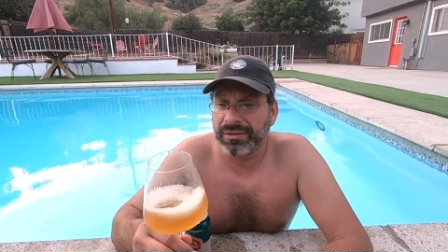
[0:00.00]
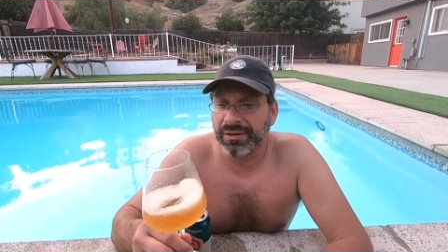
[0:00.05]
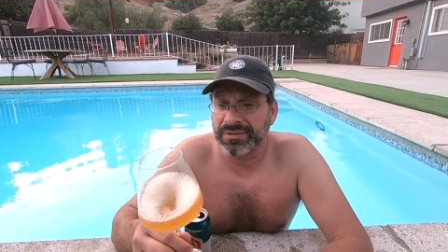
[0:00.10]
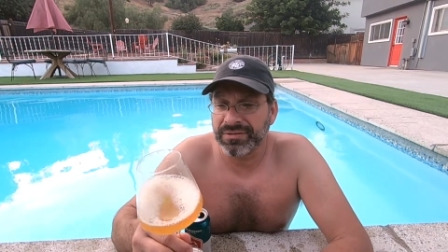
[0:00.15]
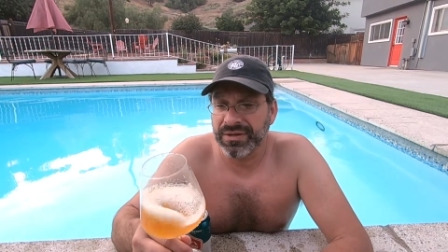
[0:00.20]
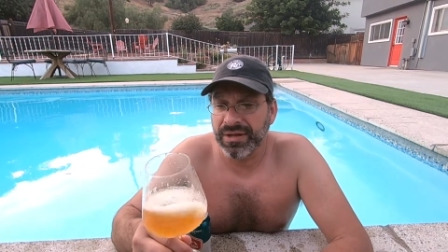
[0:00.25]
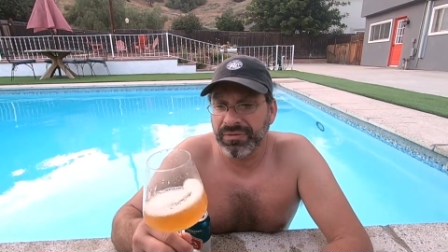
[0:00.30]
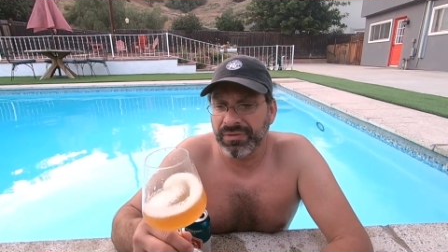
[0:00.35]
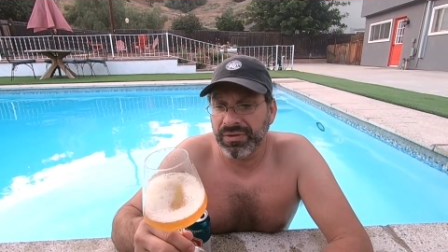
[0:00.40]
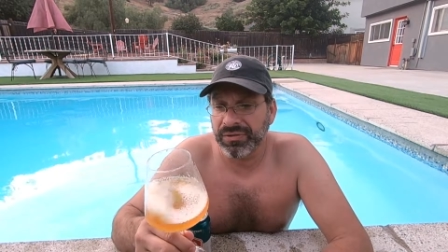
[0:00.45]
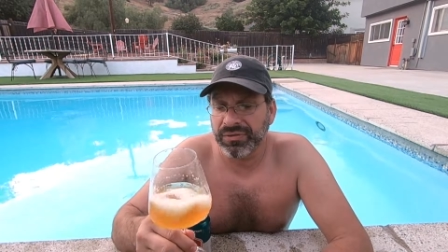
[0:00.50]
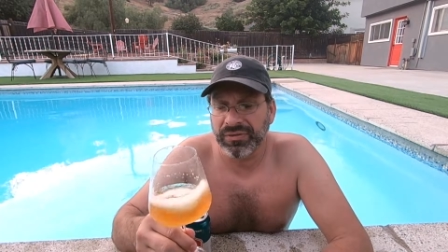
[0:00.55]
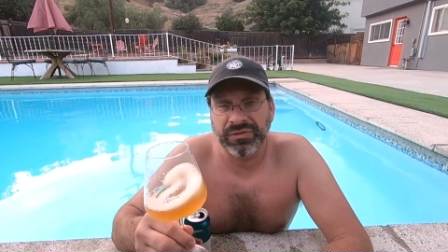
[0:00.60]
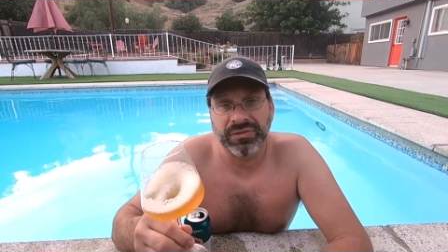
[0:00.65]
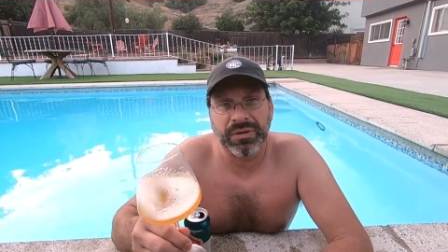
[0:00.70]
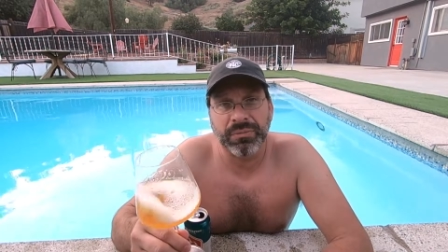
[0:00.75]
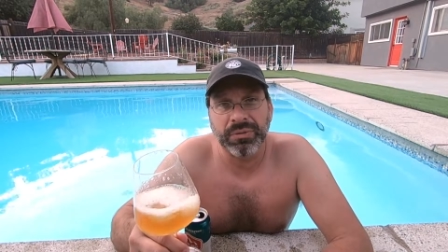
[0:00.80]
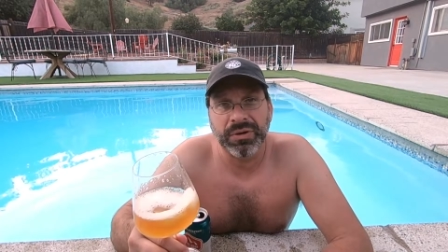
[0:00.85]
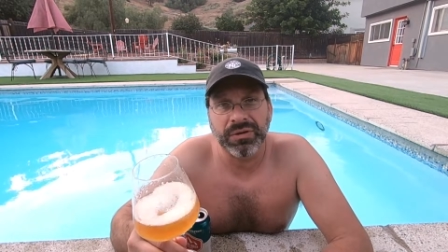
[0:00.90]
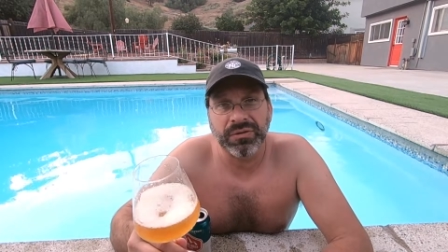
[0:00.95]
let's give this a
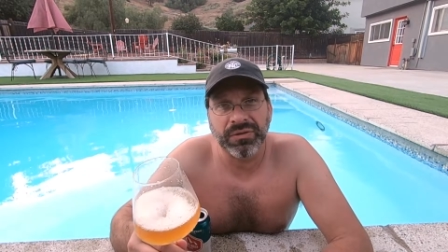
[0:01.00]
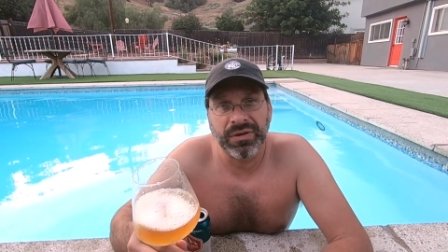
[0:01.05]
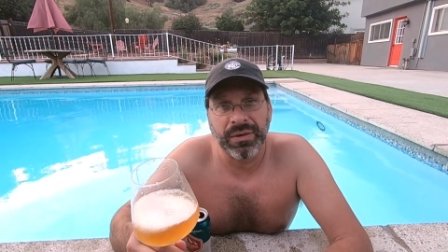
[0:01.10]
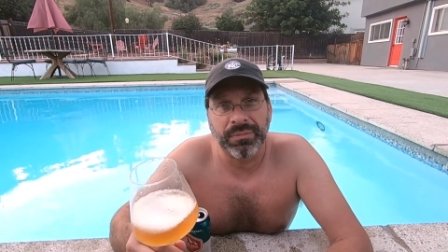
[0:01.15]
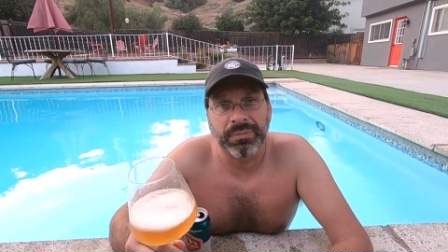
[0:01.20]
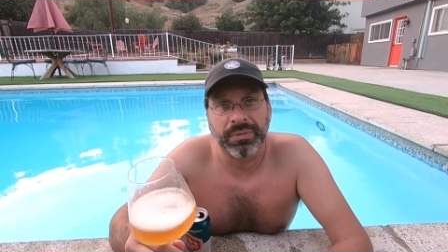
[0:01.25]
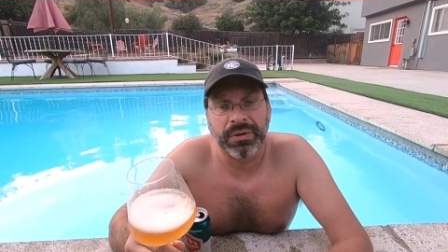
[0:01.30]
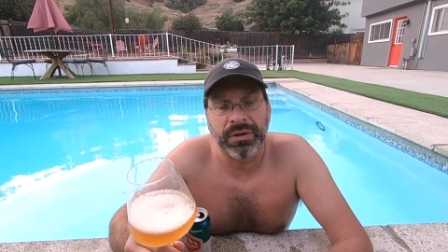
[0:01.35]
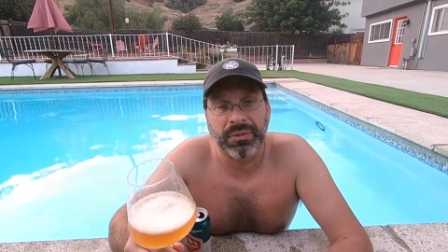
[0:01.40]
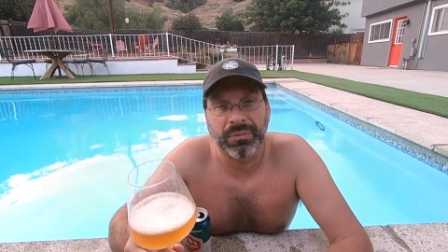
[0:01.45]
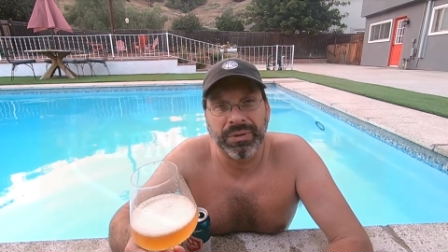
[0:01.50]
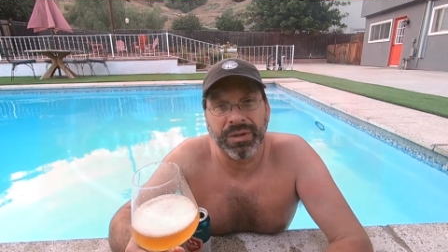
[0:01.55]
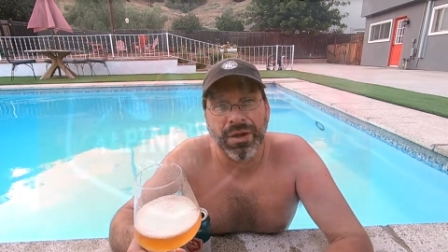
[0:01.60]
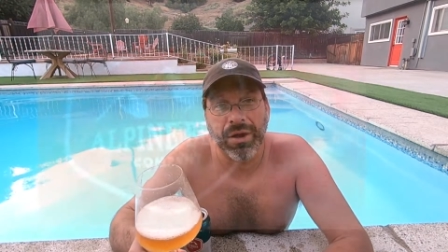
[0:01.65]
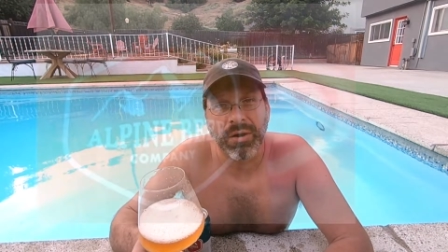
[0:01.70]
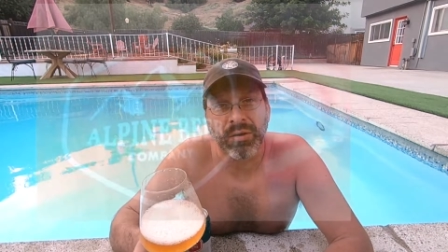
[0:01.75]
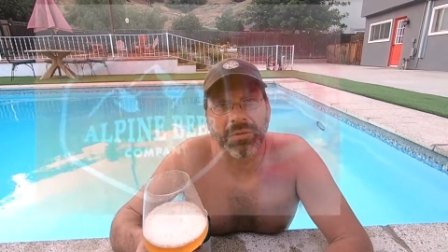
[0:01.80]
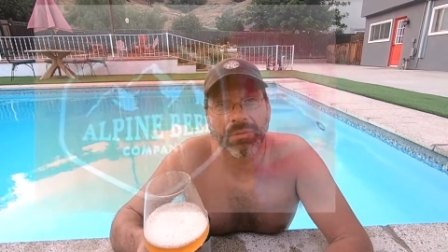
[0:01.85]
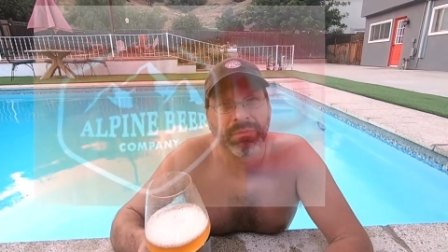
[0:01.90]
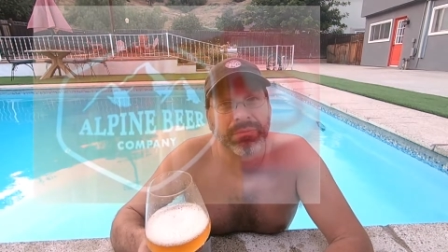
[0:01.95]
sippity sip. Here we
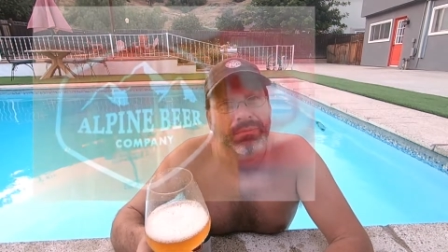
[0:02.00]
go.